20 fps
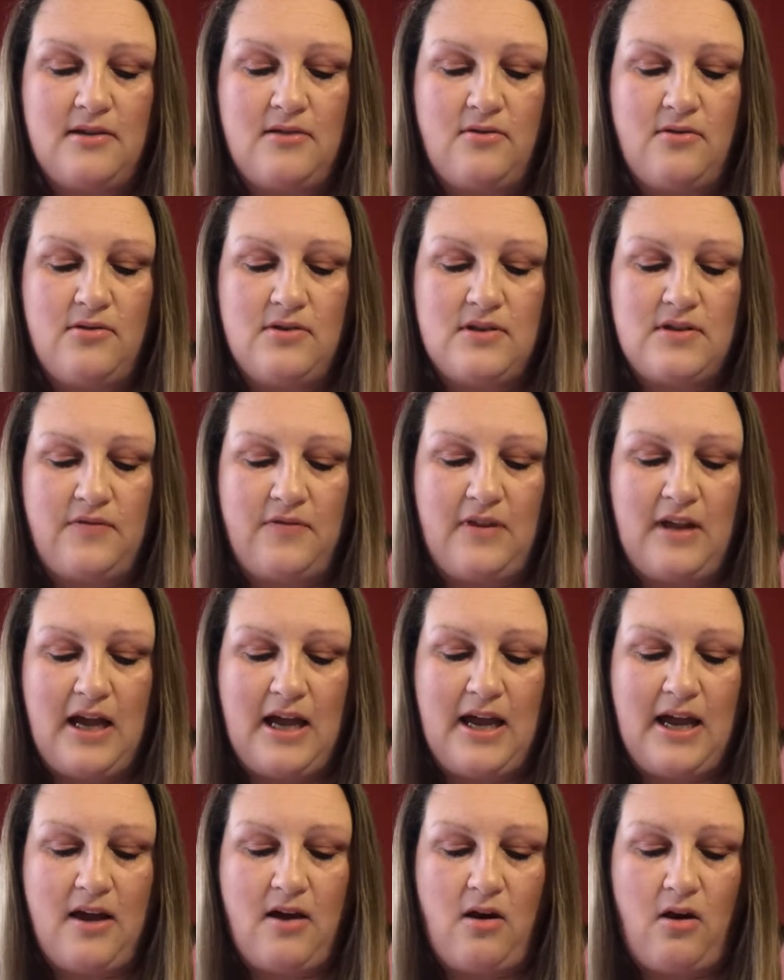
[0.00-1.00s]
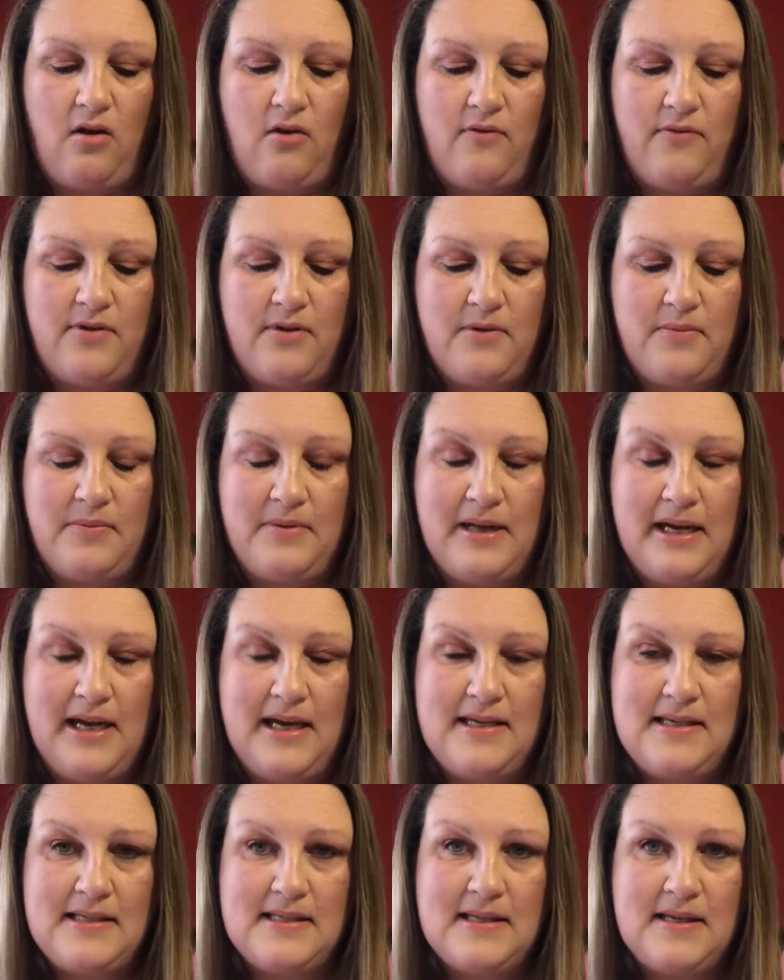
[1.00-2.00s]
goes flying all over the
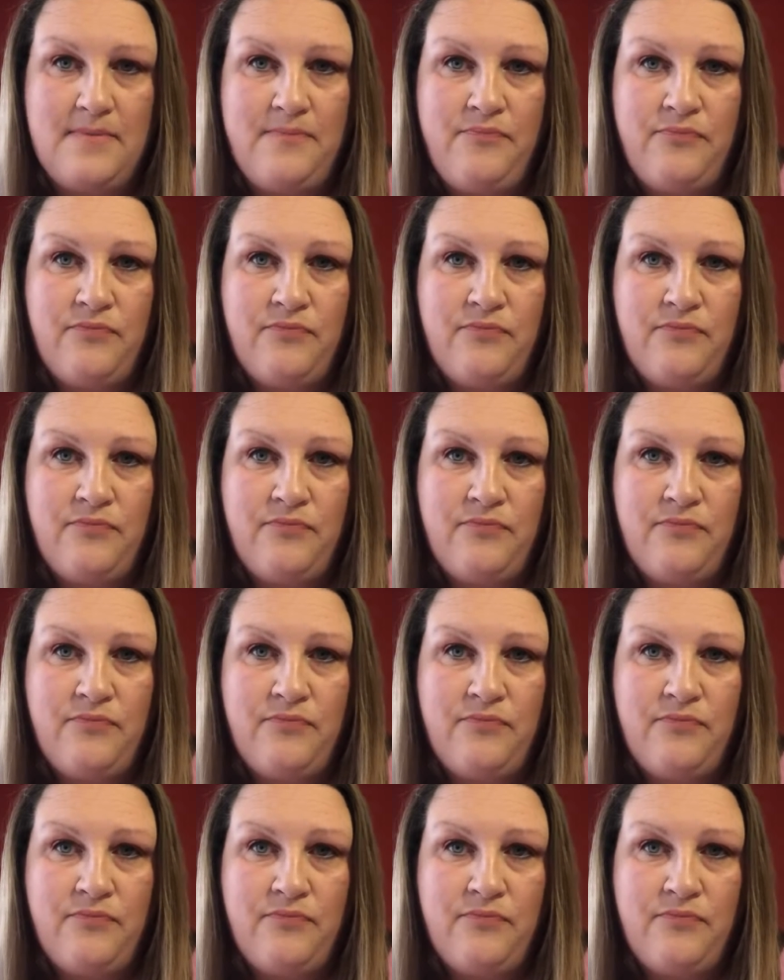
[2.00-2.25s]
place.